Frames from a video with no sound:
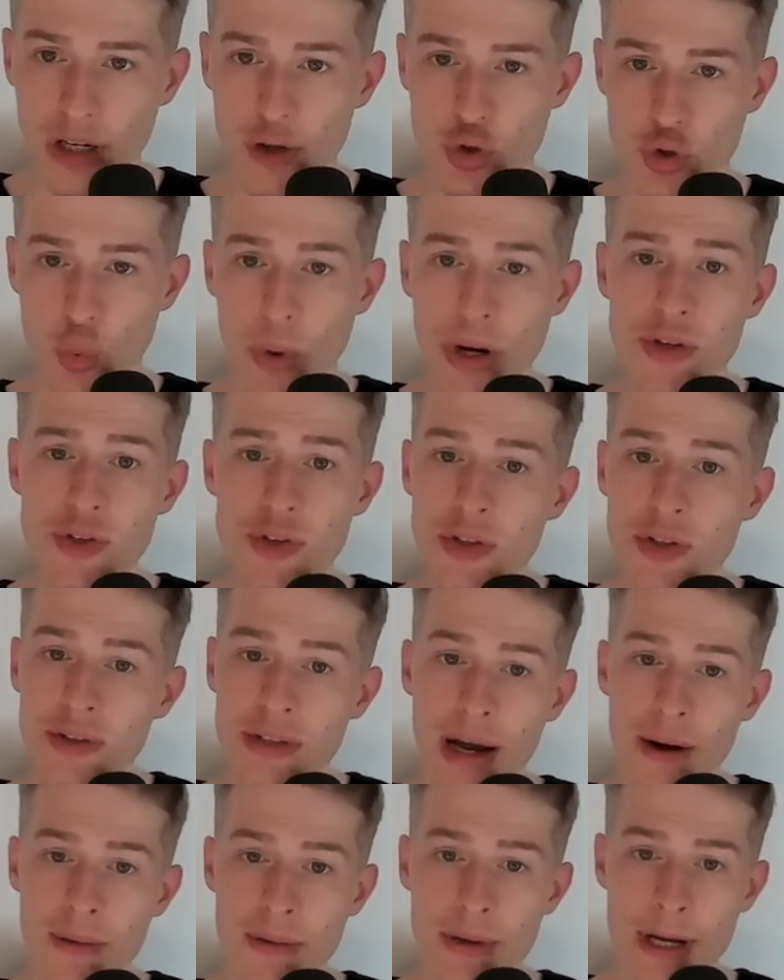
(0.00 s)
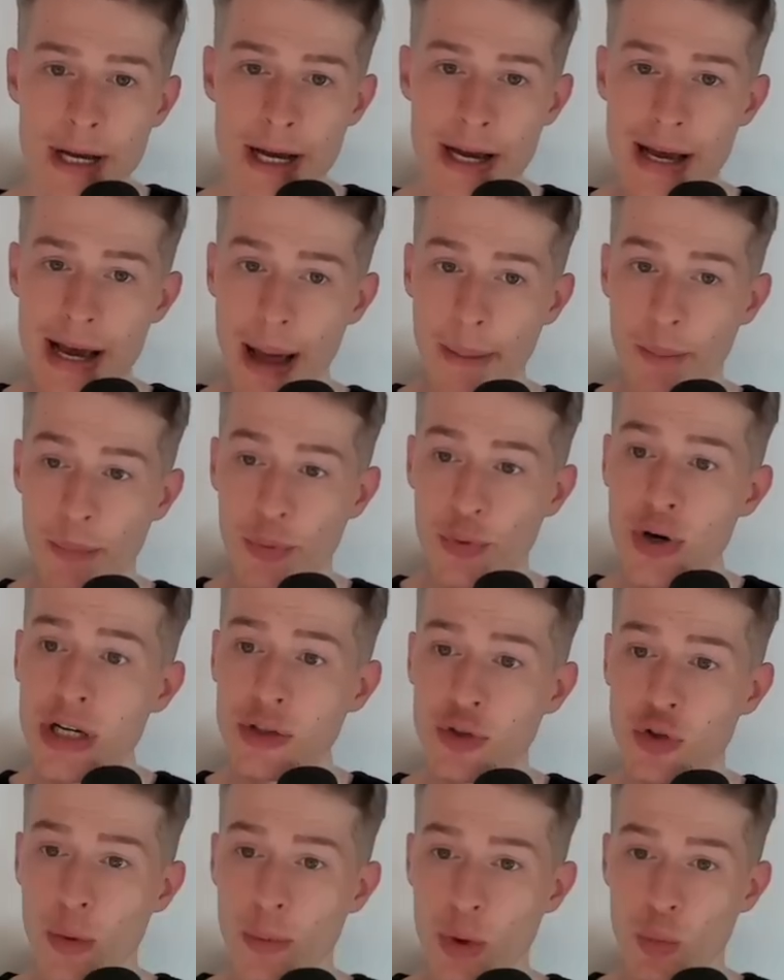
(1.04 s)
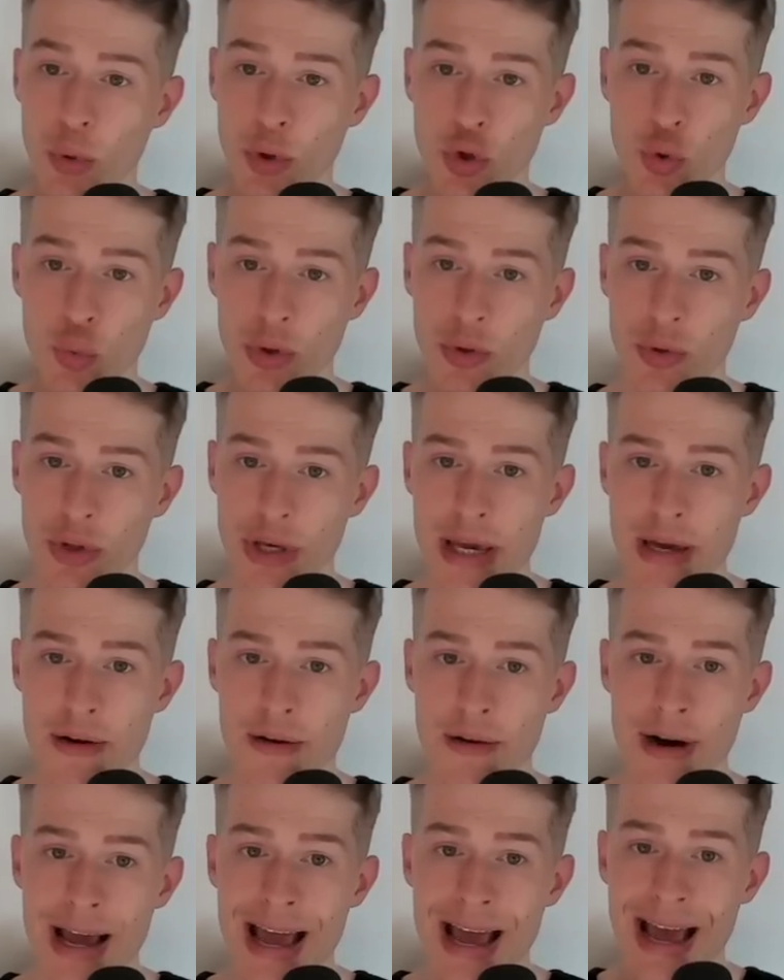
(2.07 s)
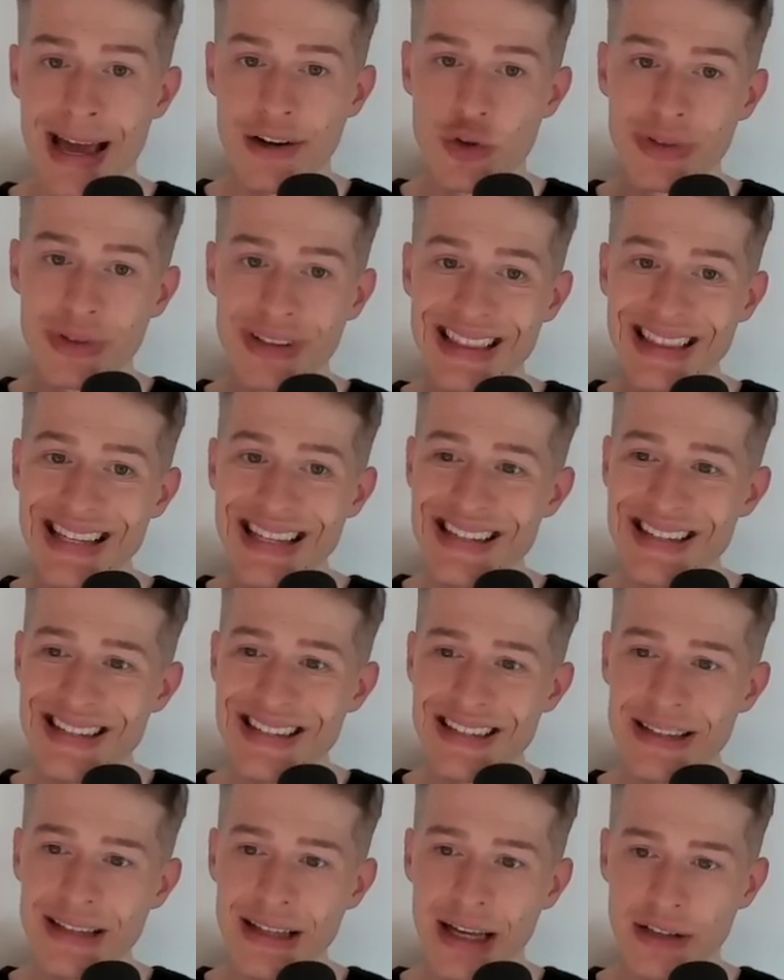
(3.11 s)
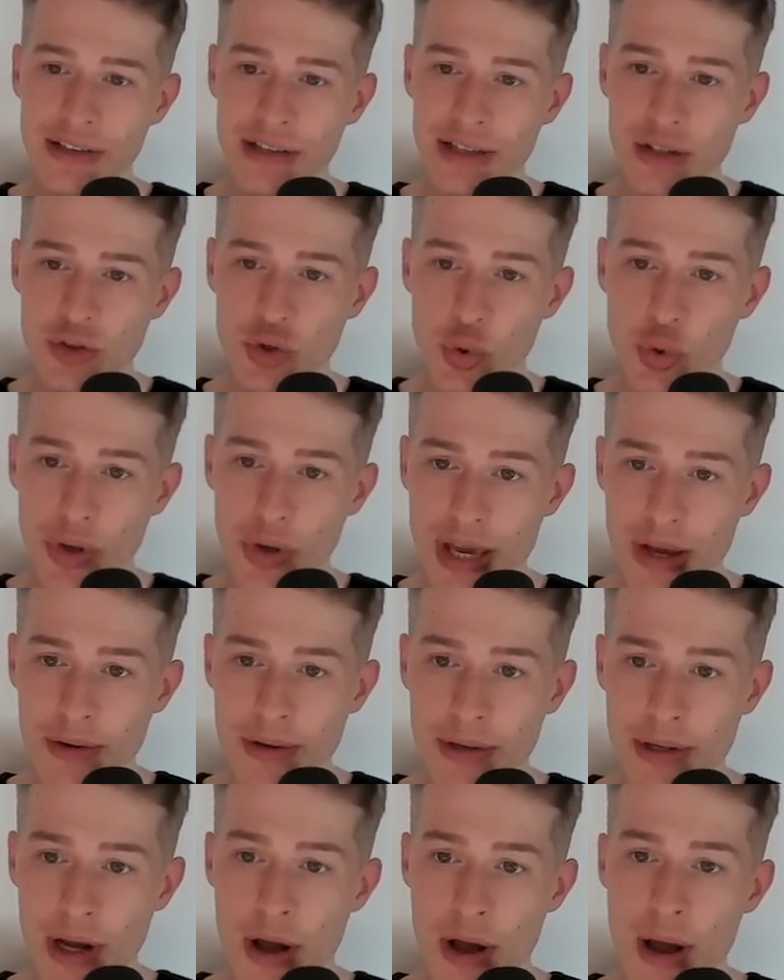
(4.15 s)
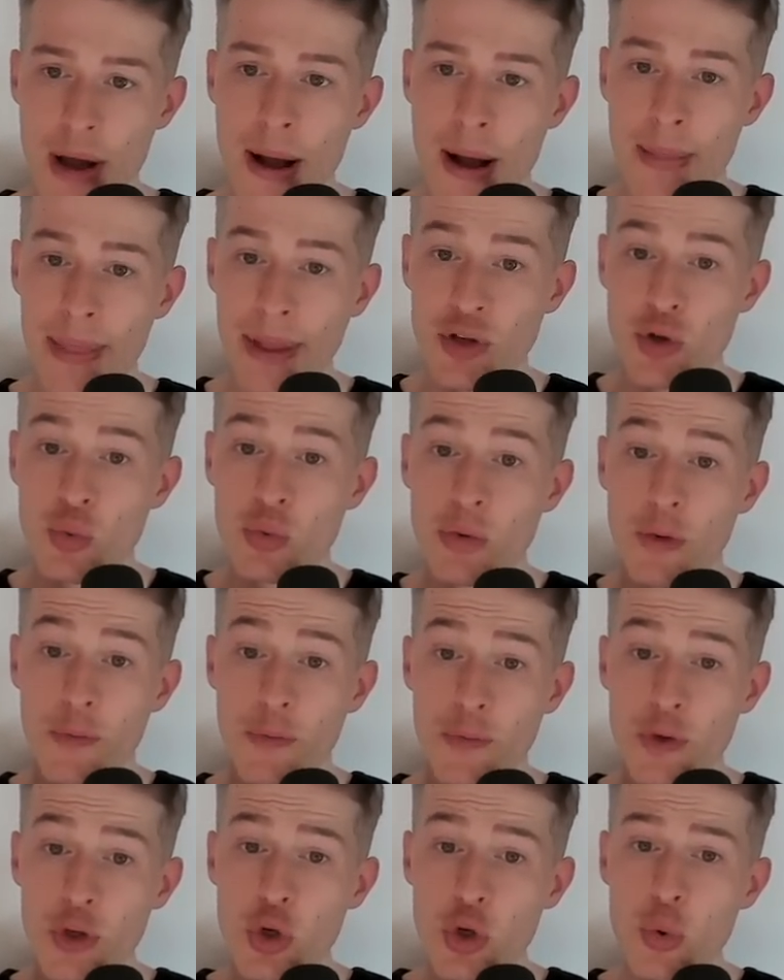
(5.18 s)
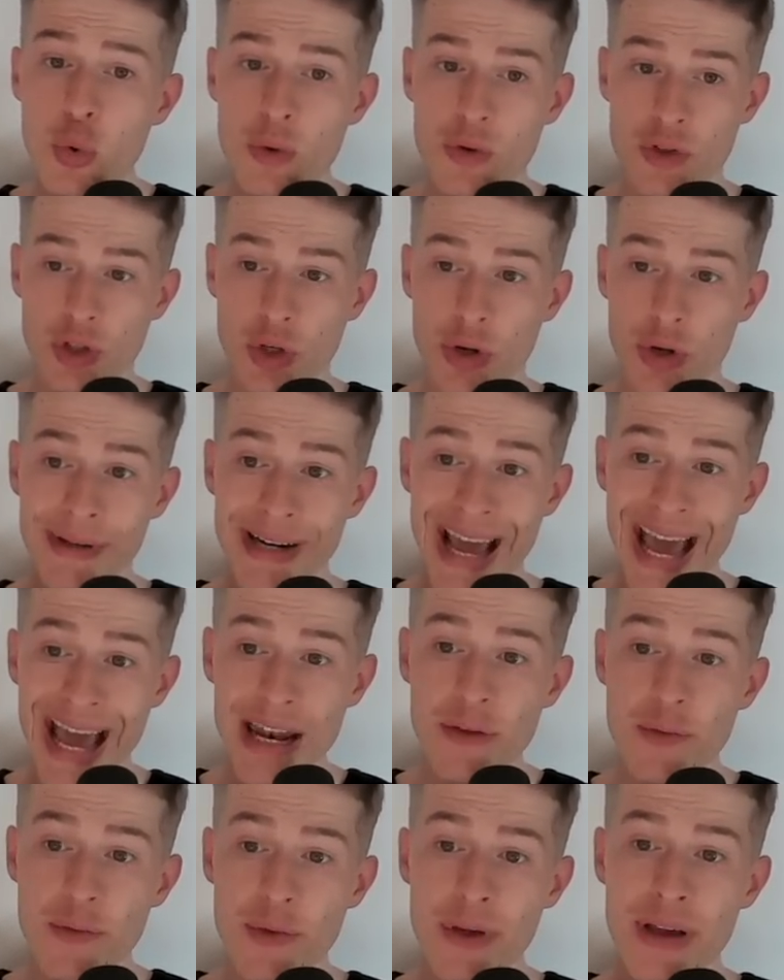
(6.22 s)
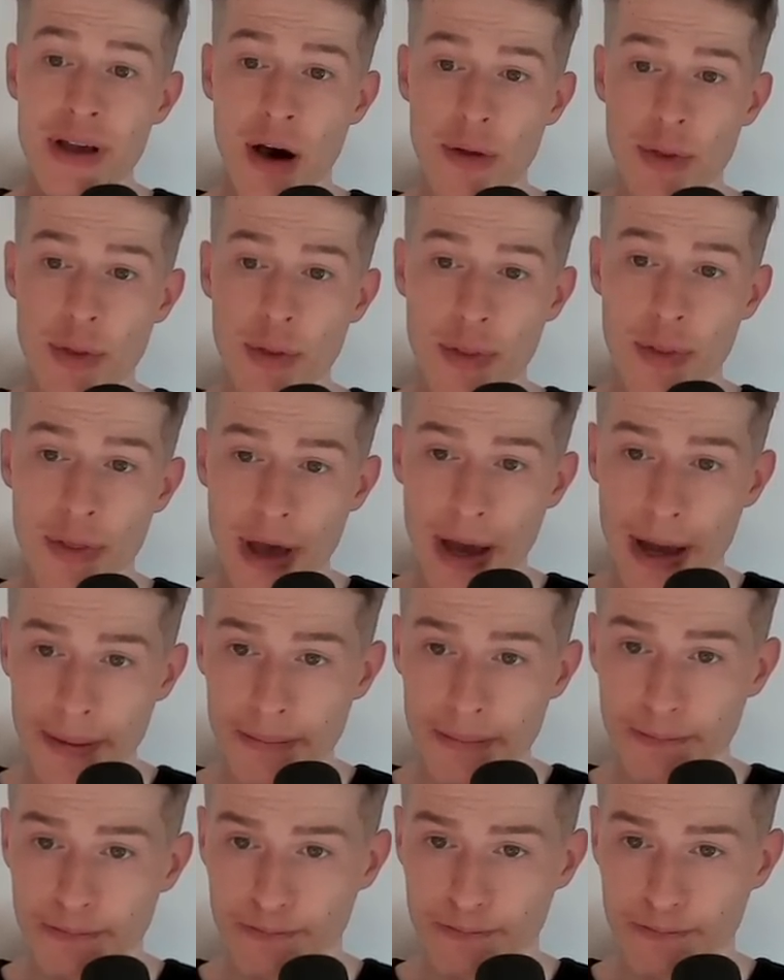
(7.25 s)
So when you sit down and predetermine what you want to hear and you listen until you hear it and you refuse to hear anything other than that,